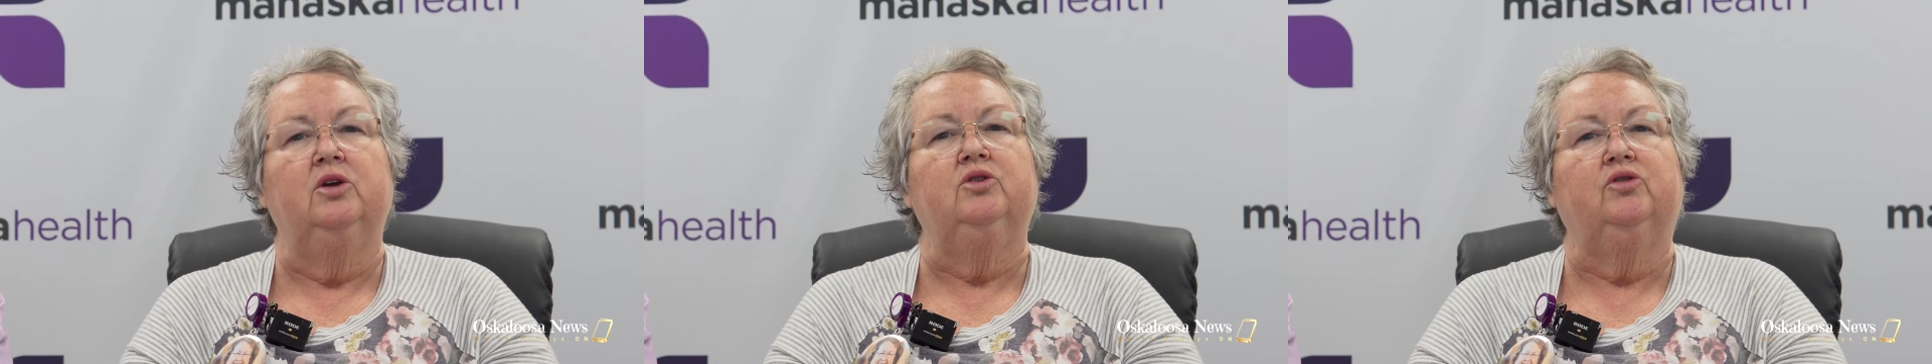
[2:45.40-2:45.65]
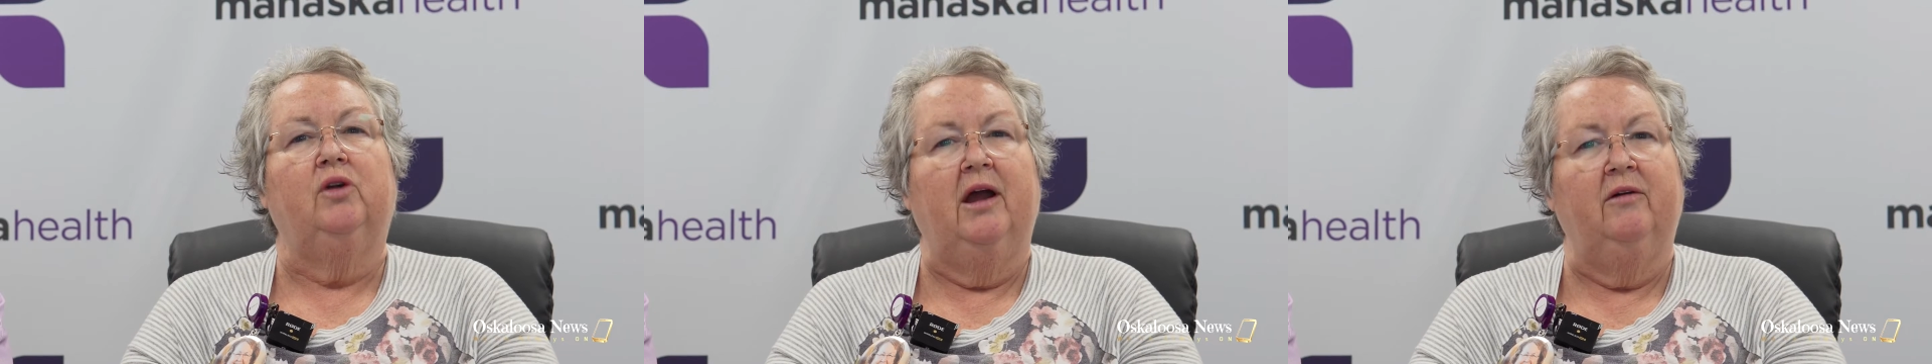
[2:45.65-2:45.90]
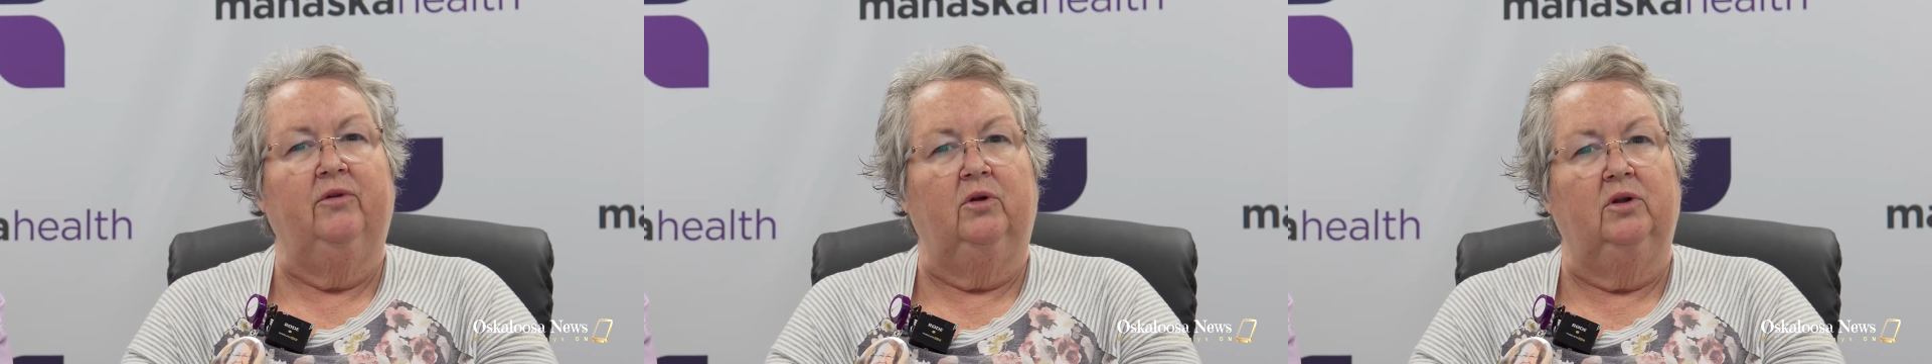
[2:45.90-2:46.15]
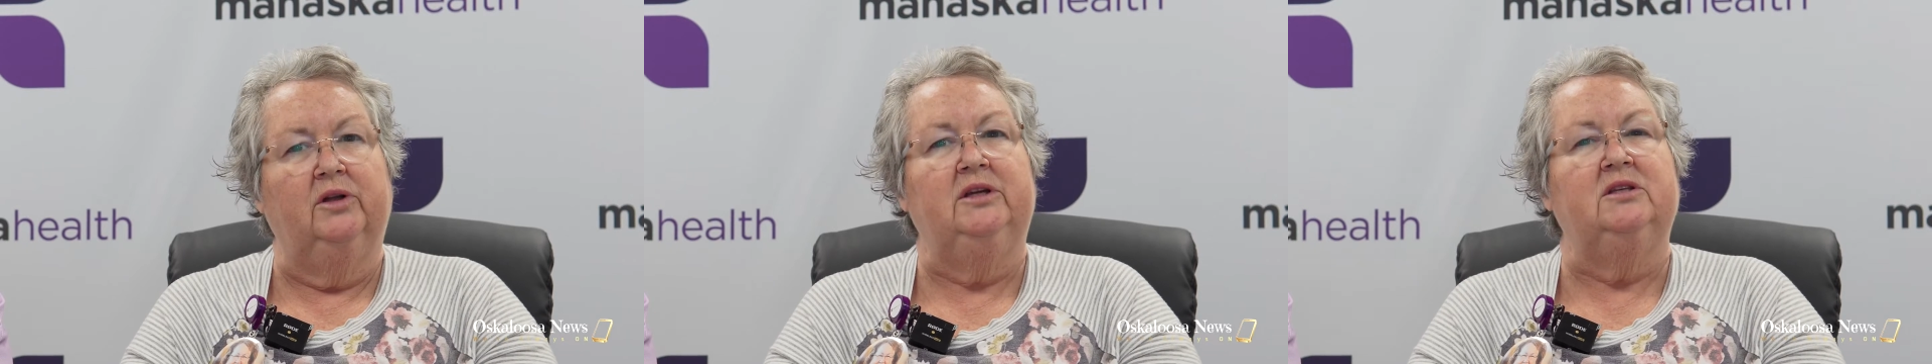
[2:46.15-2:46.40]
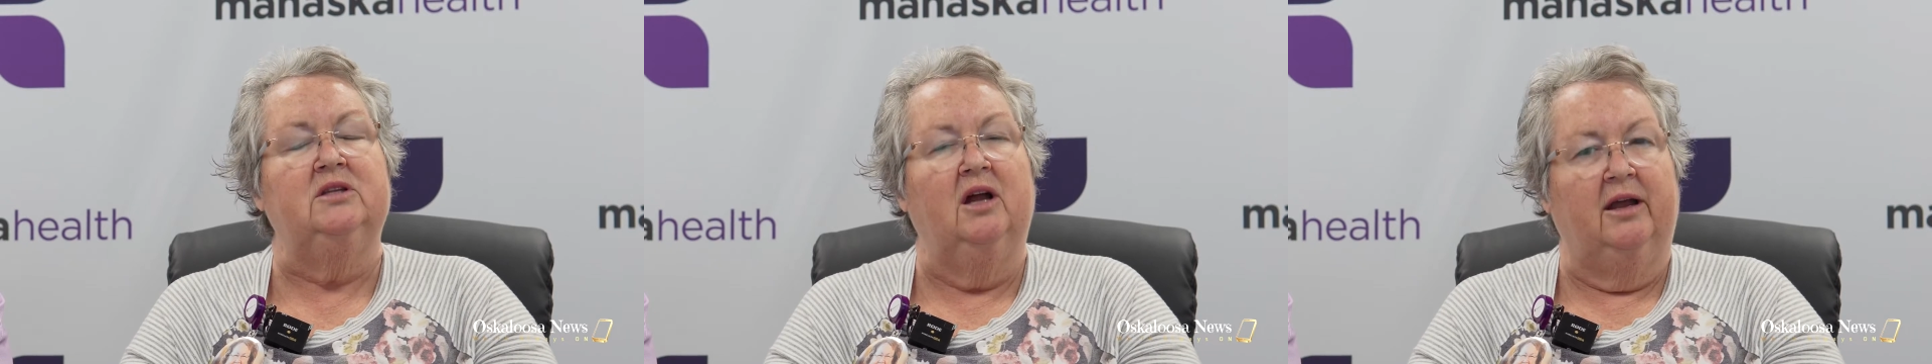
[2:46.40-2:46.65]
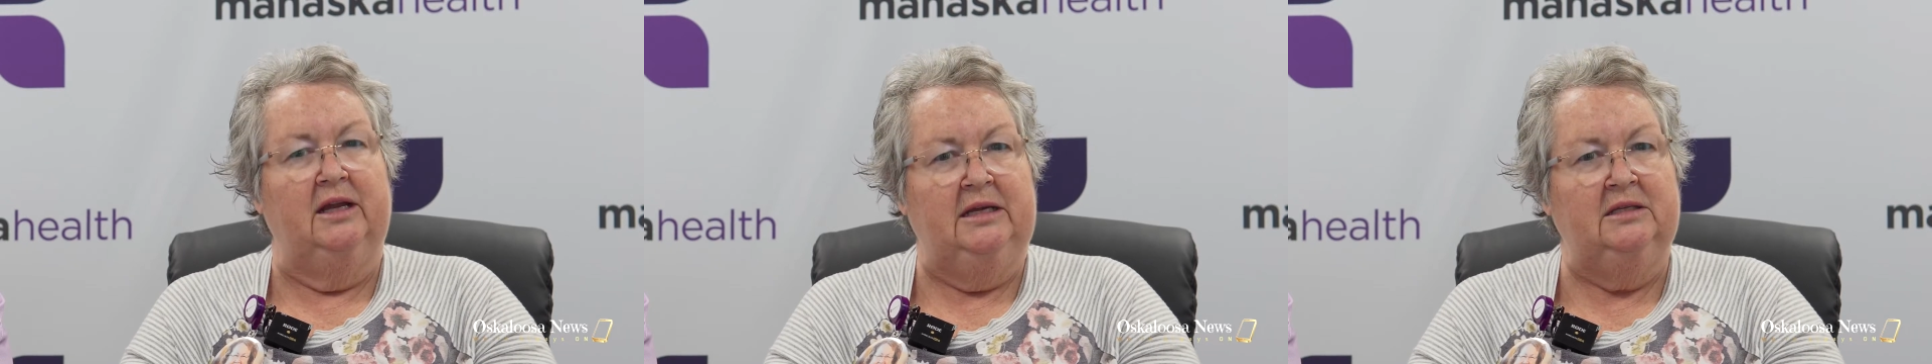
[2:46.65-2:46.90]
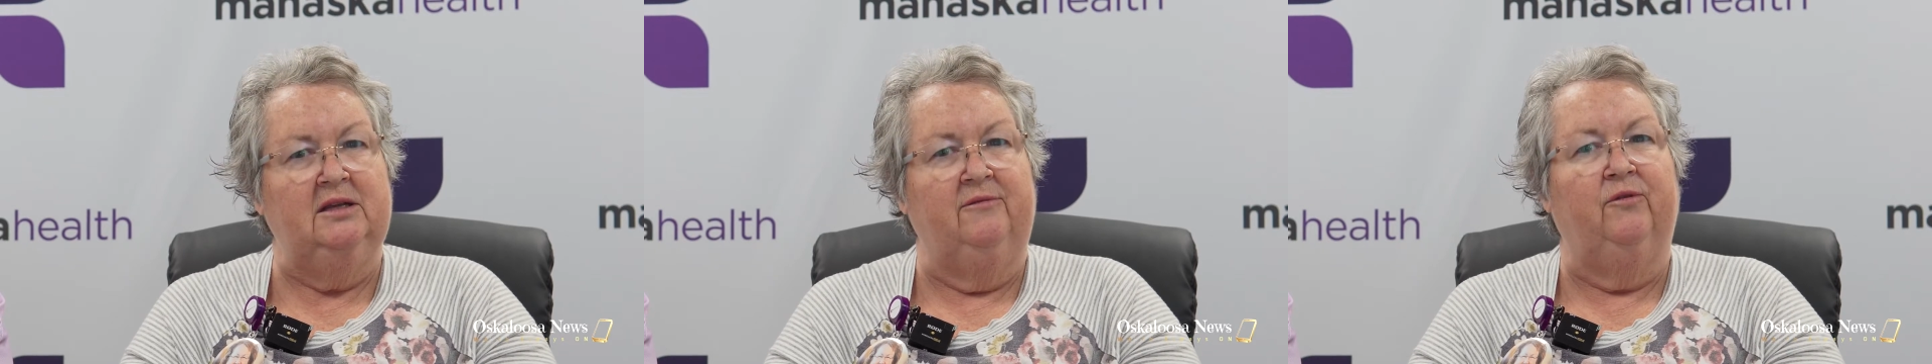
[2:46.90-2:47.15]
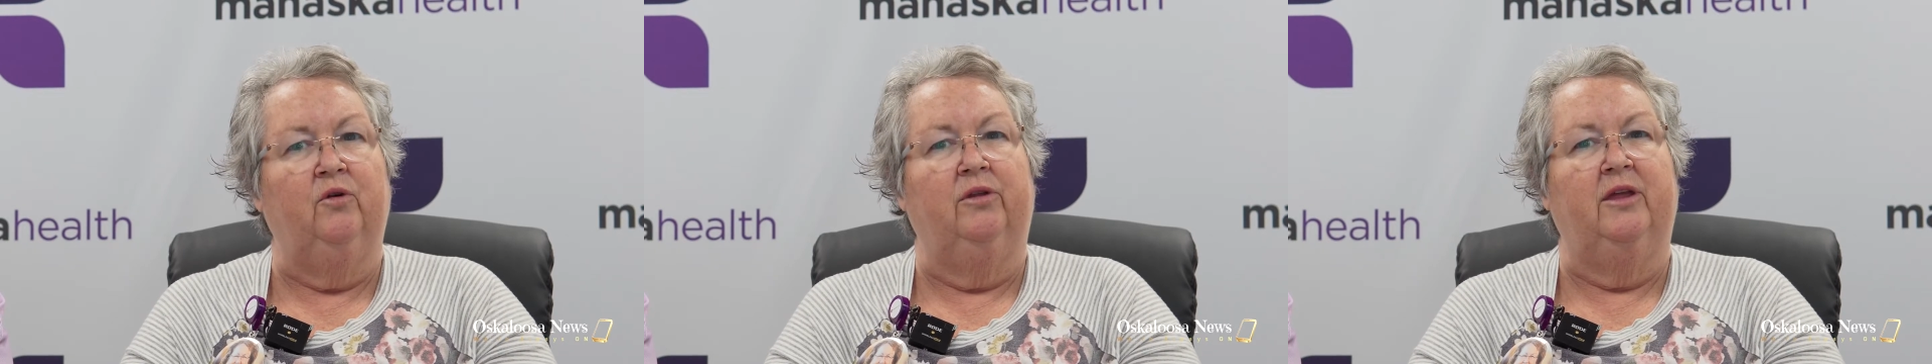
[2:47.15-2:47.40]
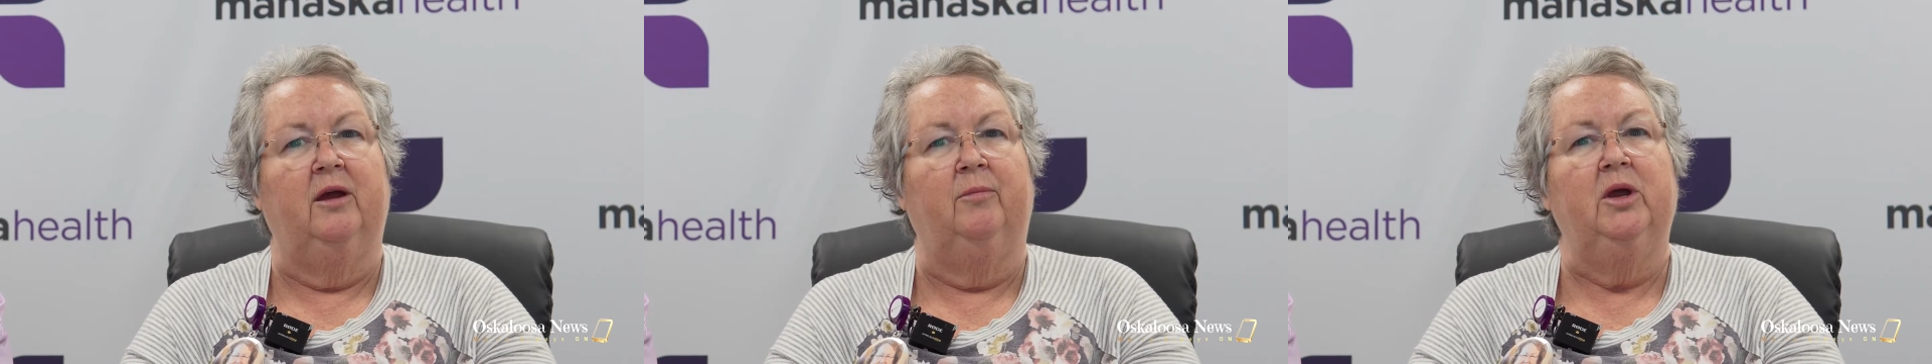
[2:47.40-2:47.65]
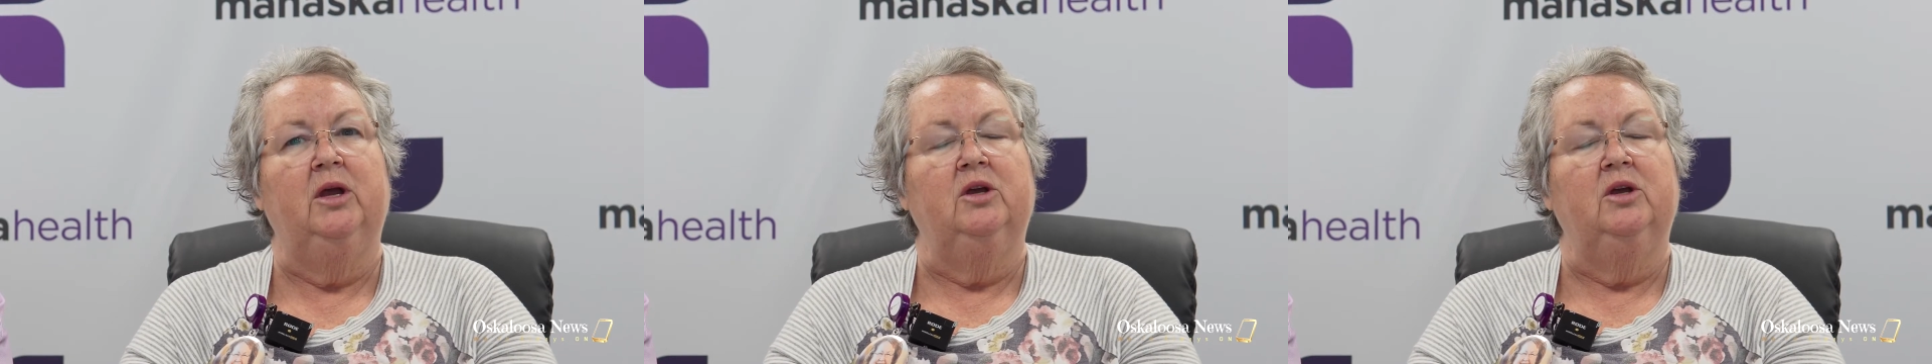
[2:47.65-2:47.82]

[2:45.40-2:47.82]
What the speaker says: travel is not easy for them.